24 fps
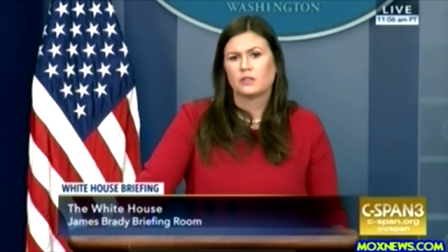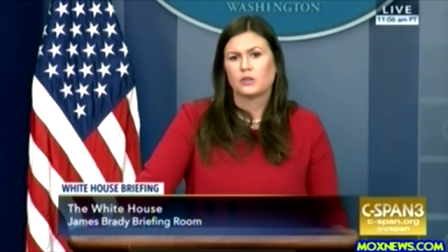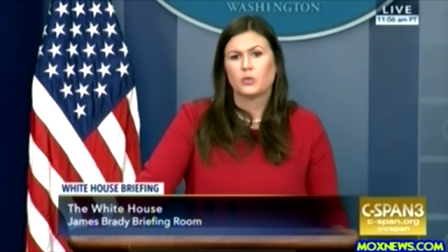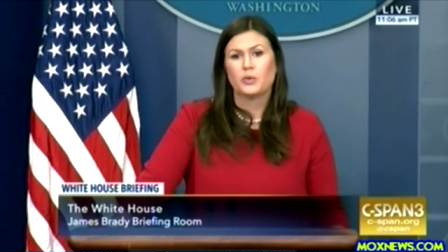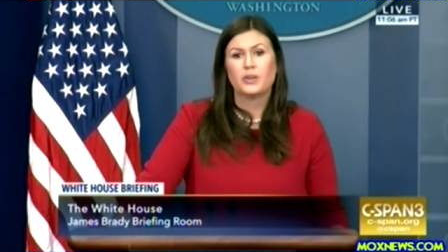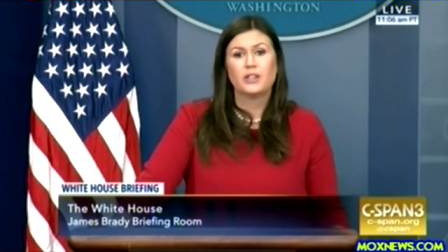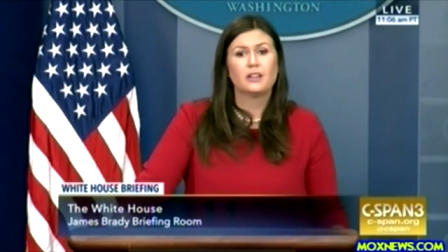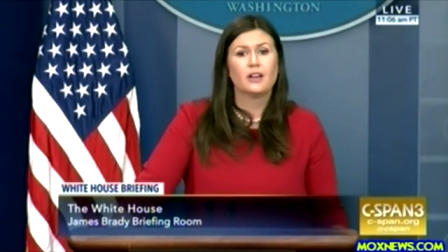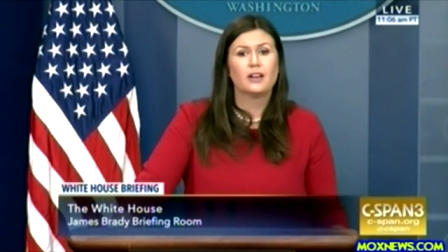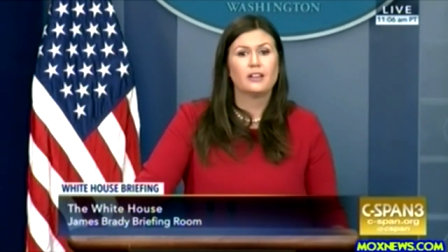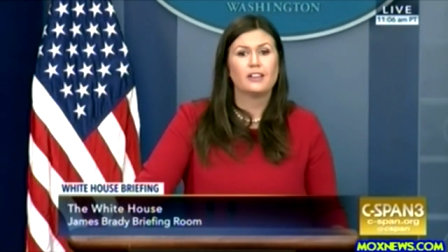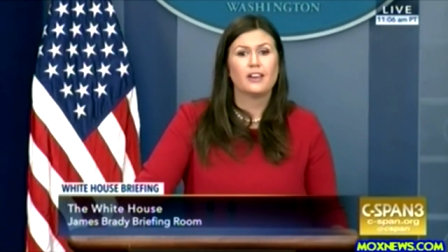
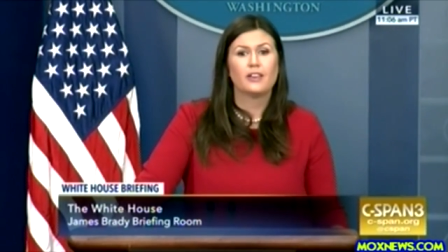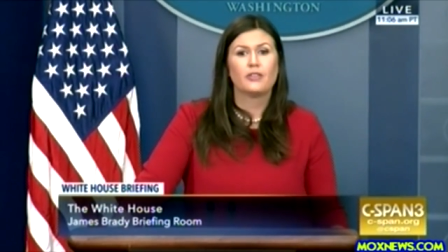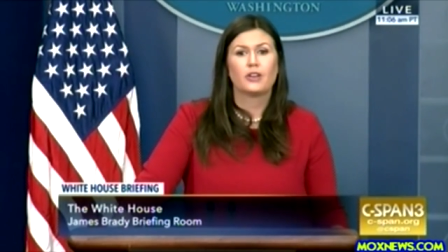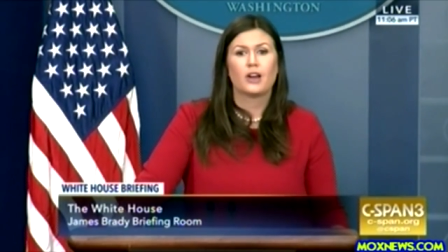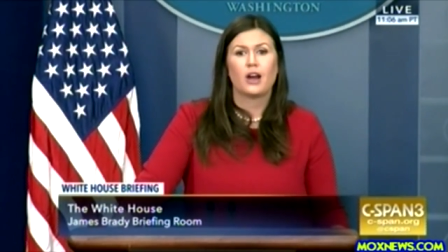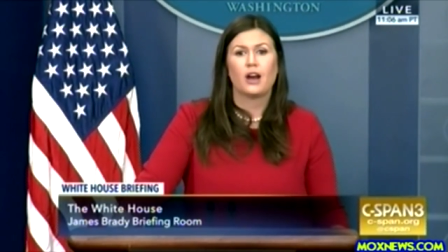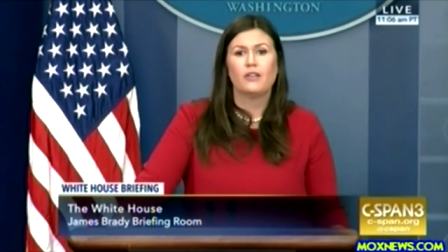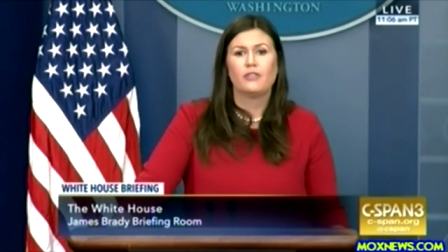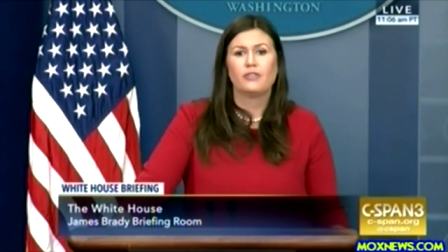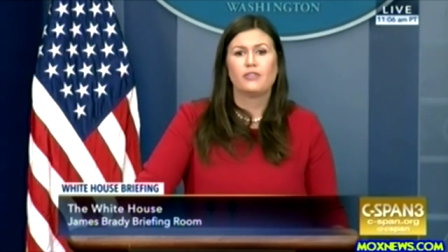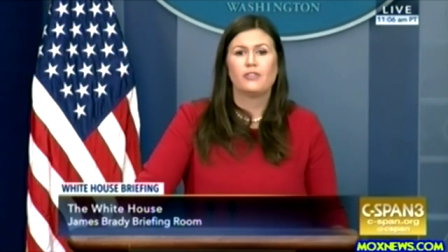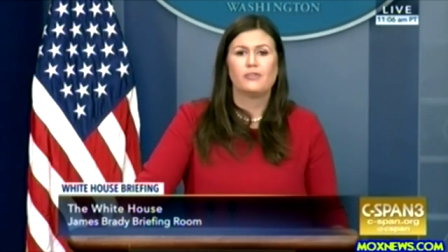We'd like to
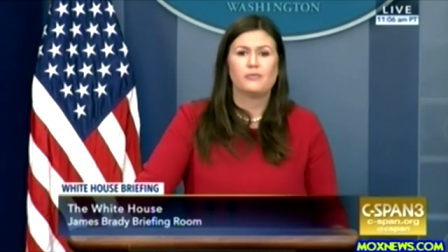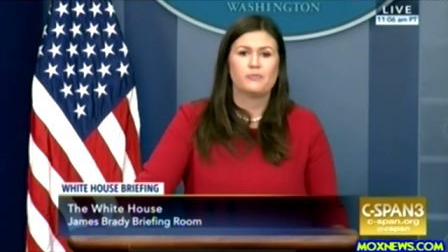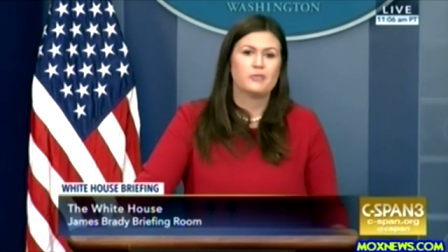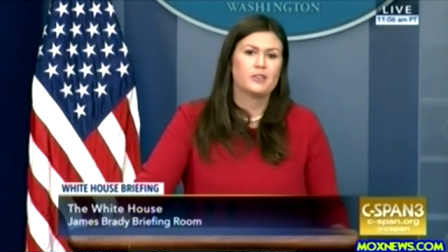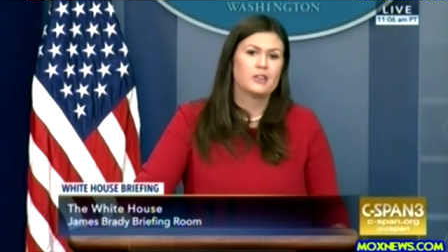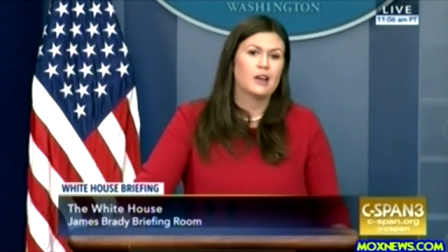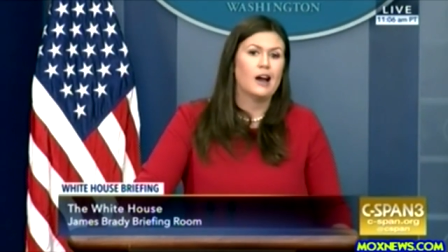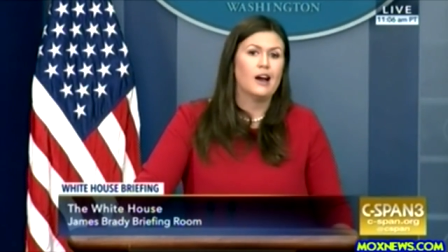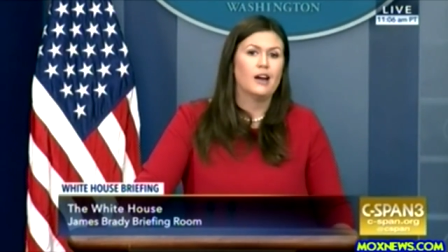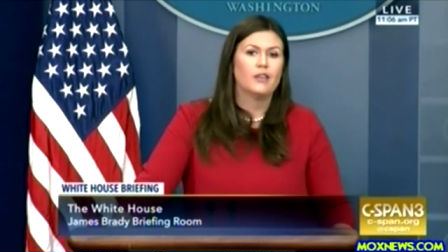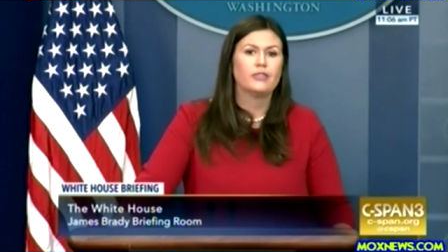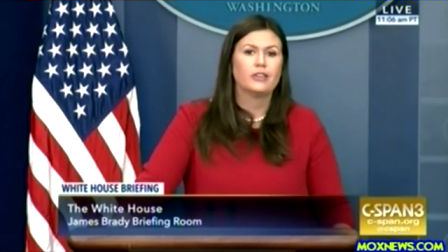have
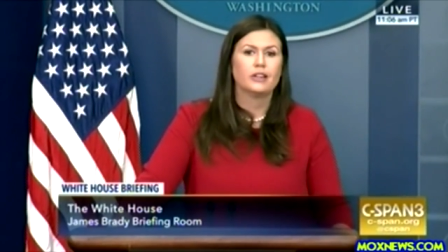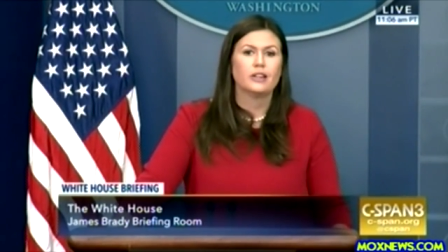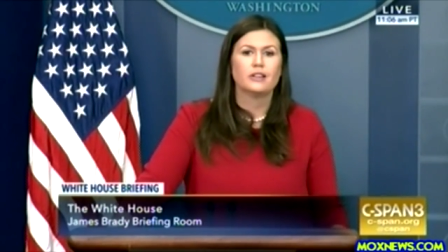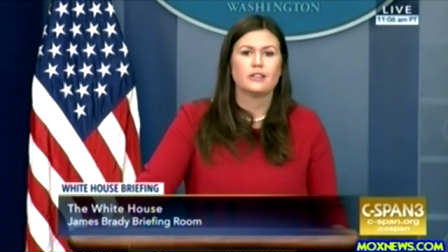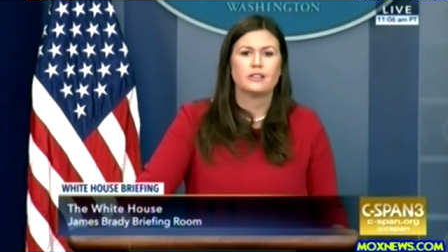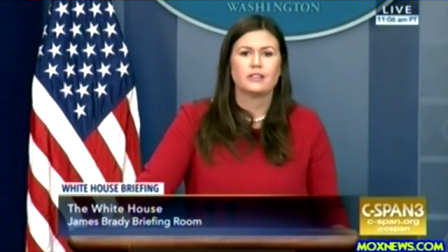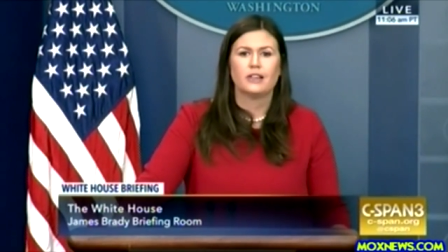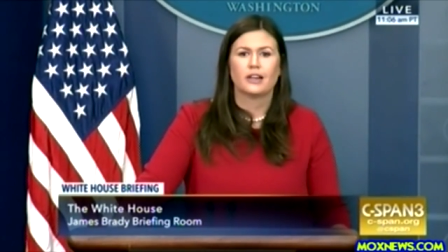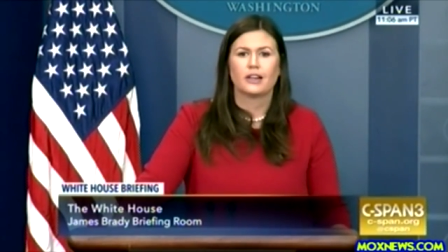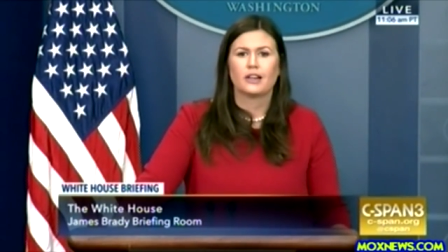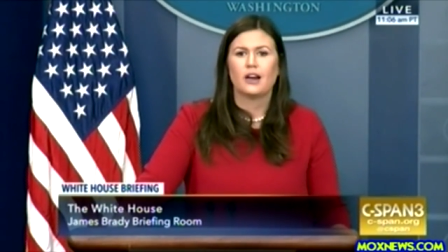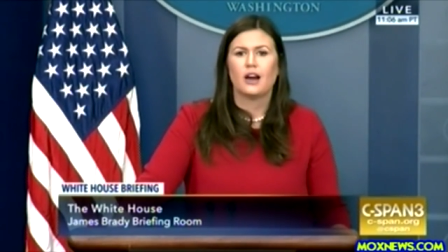
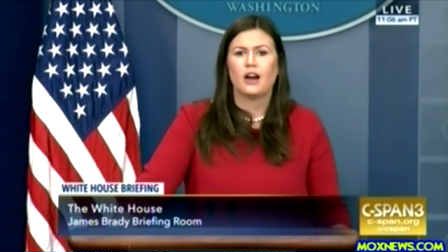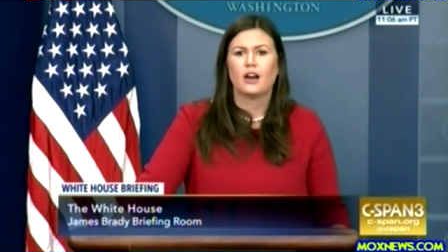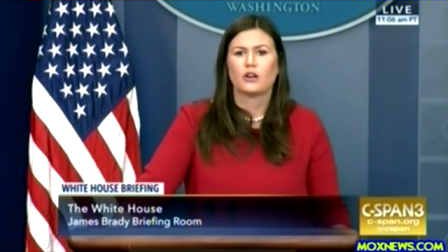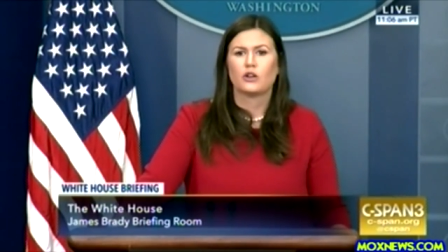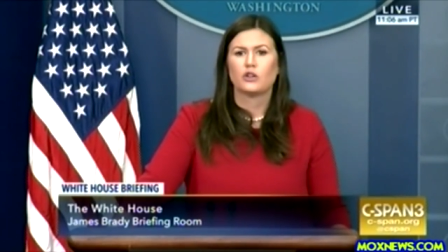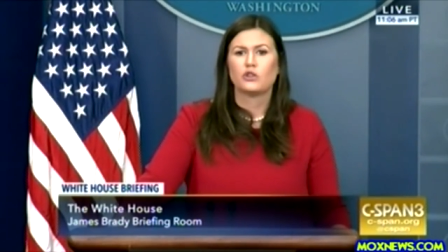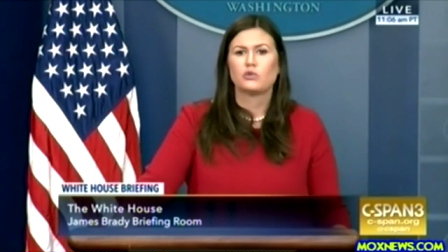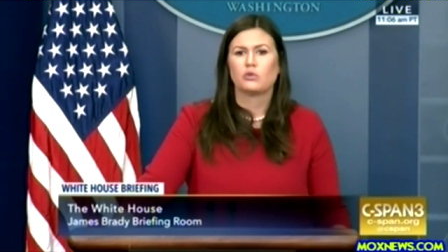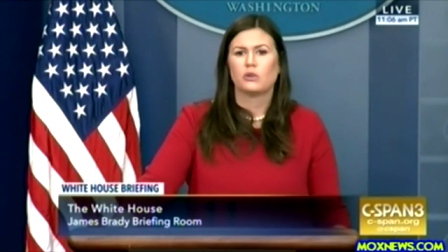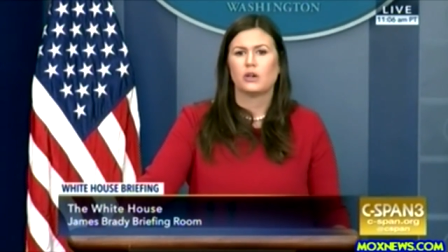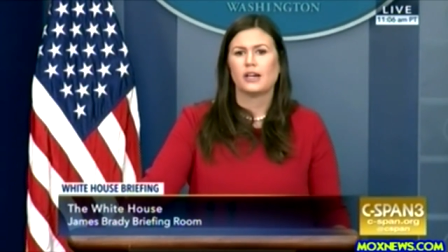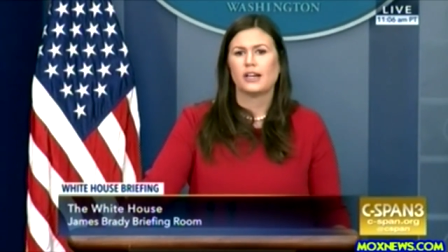confidence that
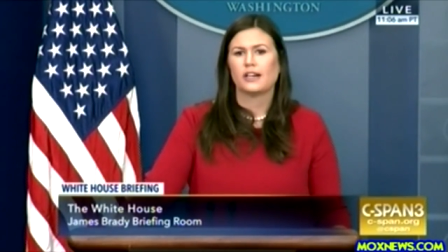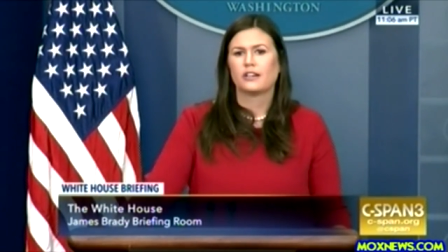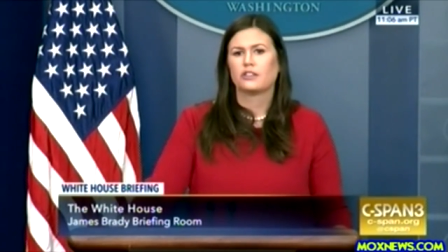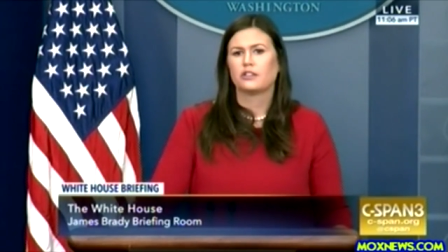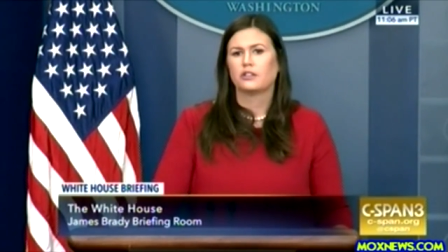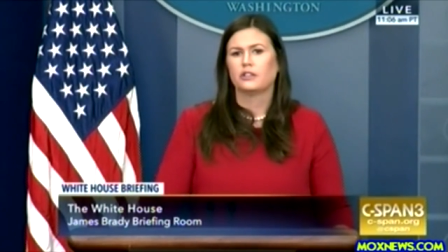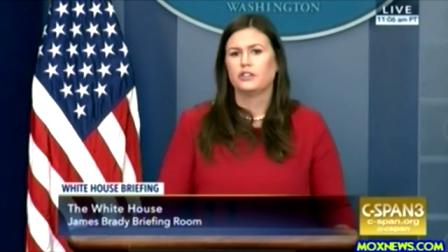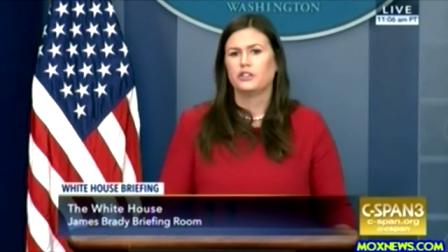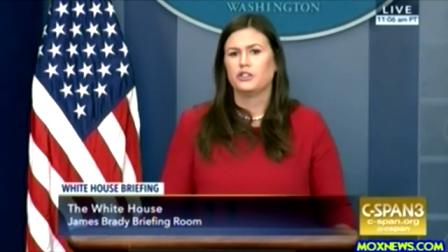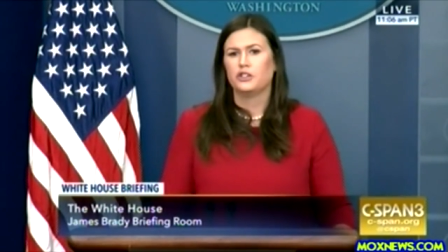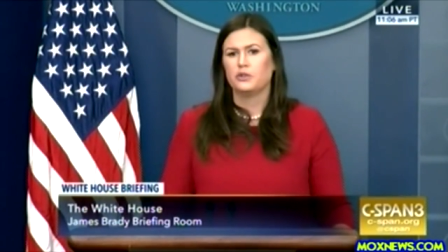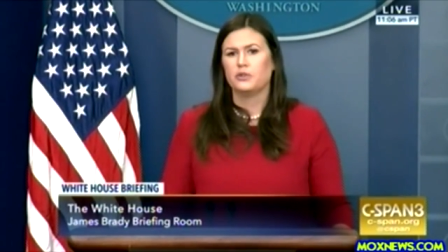Congress will
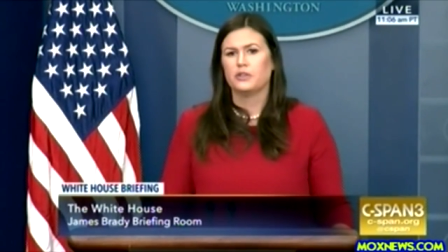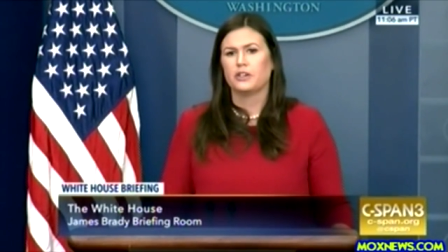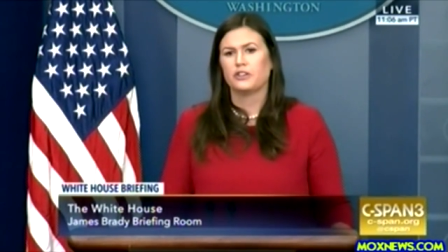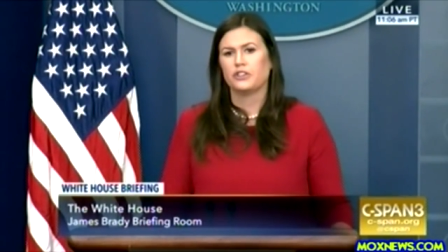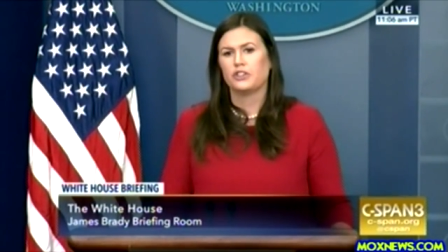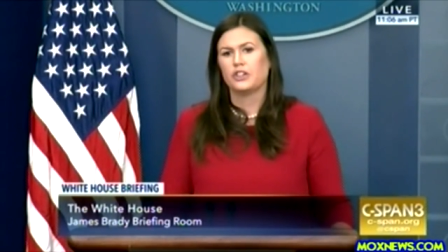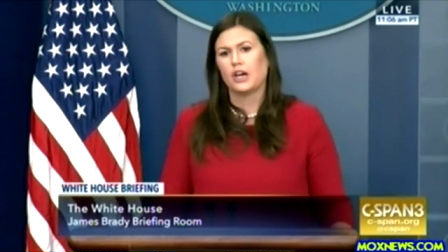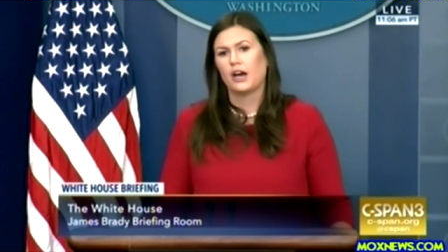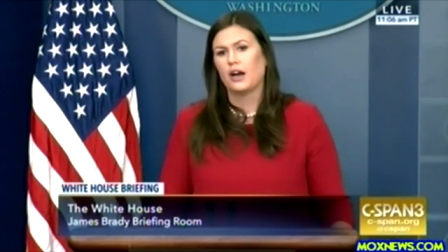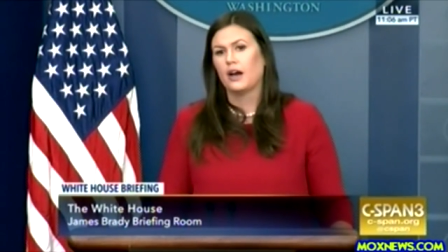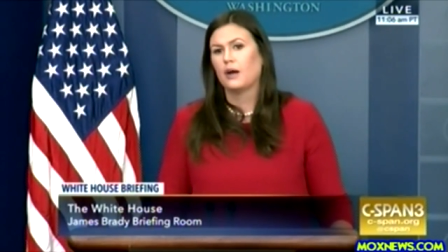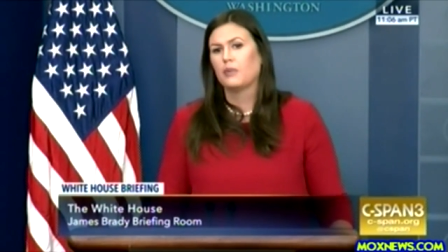actually do their
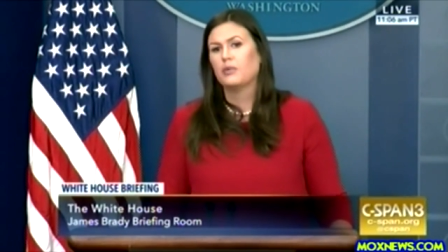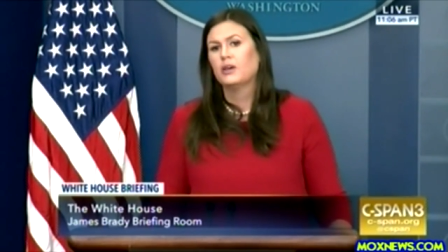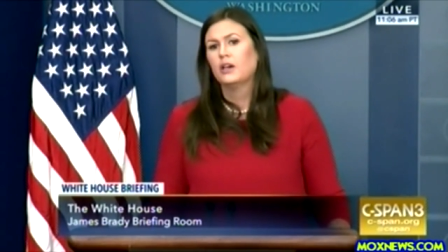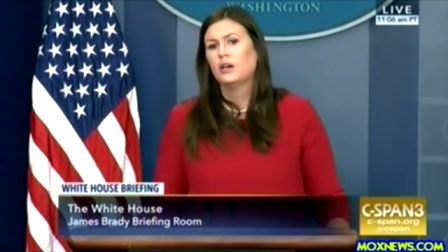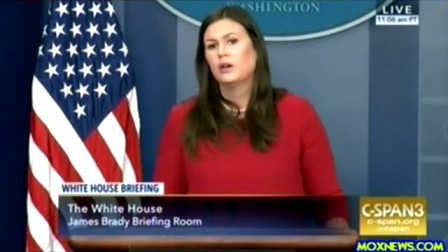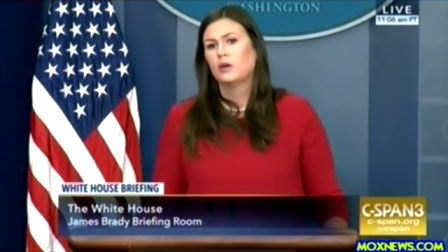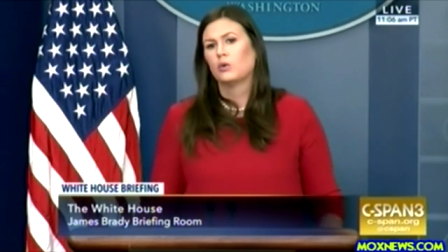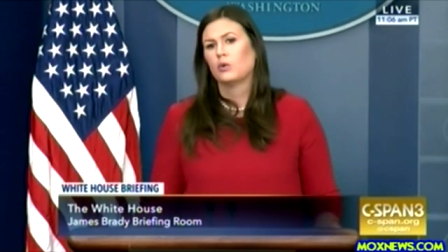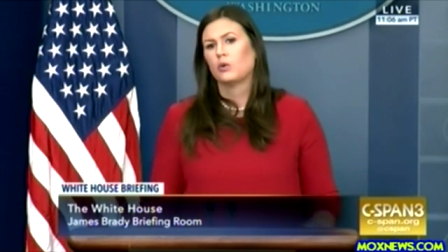job.